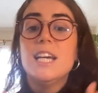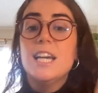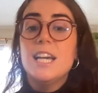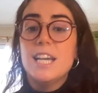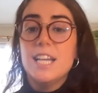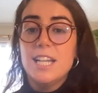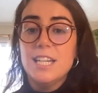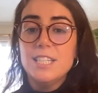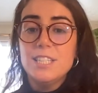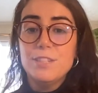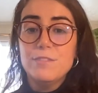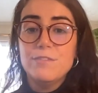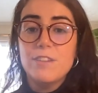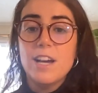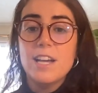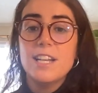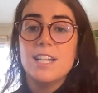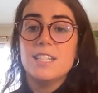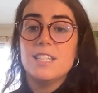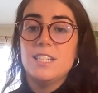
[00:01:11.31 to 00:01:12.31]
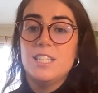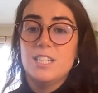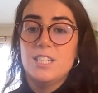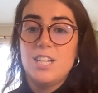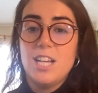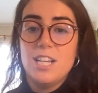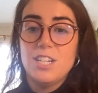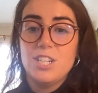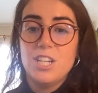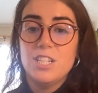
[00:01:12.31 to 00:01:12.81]
Identified as
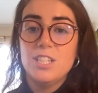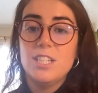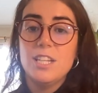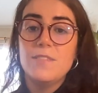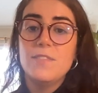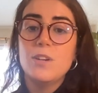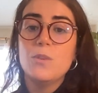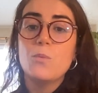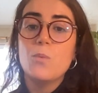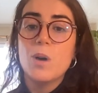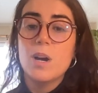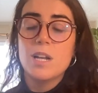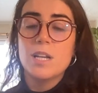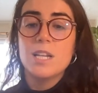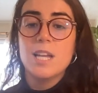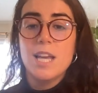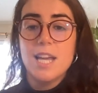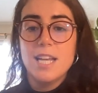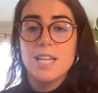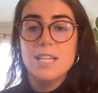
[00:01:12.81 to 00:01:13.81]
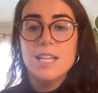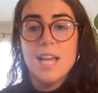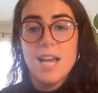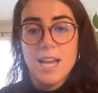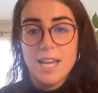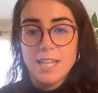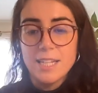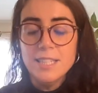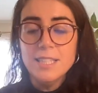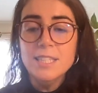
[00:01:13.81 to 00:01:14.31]

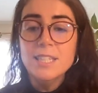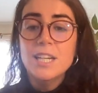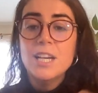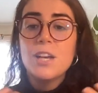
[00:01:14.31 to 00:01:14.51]
Natasha7189,